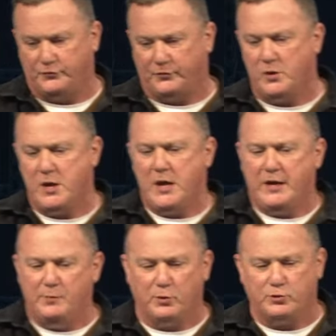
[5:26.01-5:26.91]
So
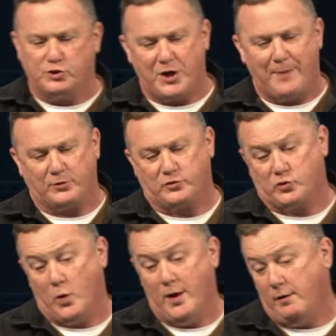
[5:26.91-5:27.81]
Hebrews chapter
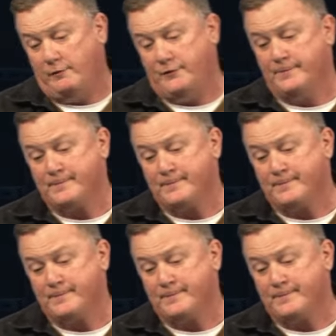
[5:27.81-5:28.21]
12,